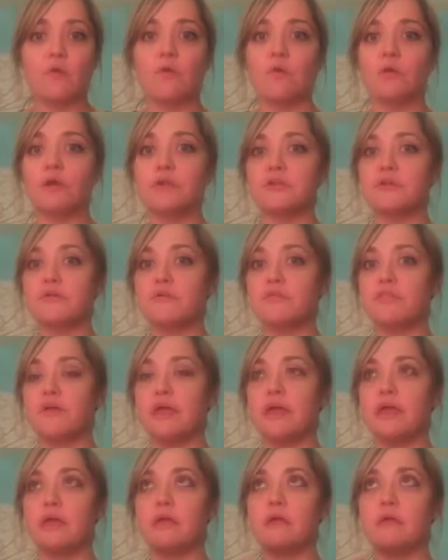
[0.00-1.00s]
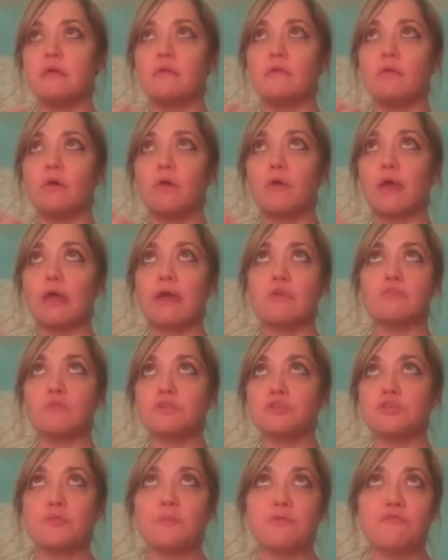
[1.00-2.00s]
Or do you think, okay, so
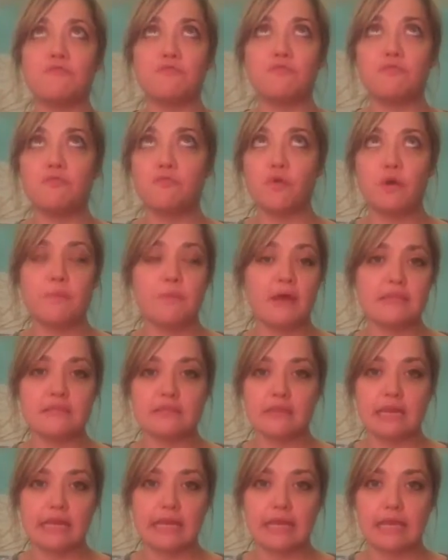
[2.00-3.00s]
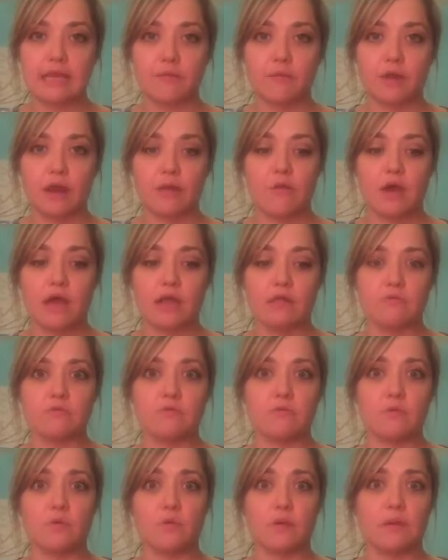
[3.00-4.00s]
it took me 4 months and I didn't get where I want,
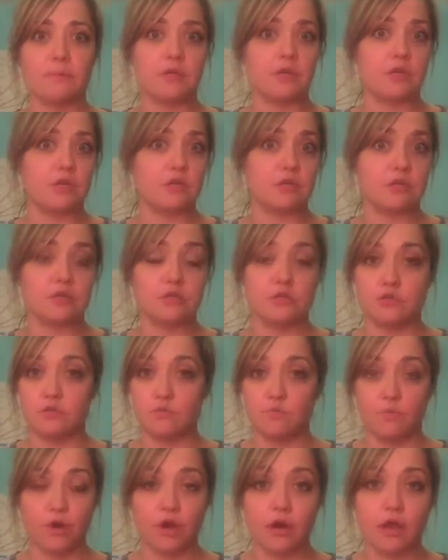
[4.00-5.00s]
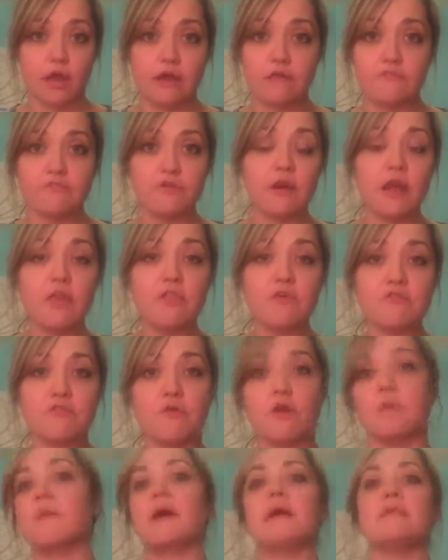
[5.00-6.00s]
so I'm going to work on it for another
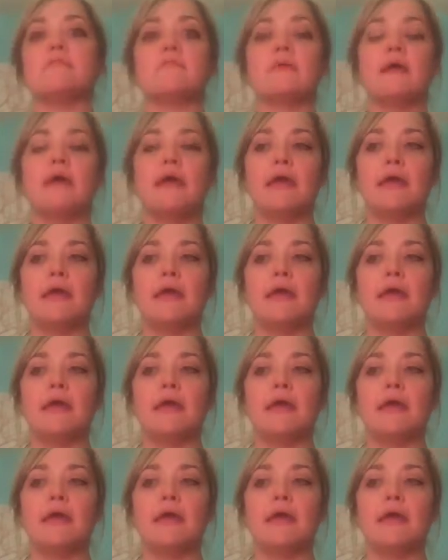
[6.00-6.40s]
4 months.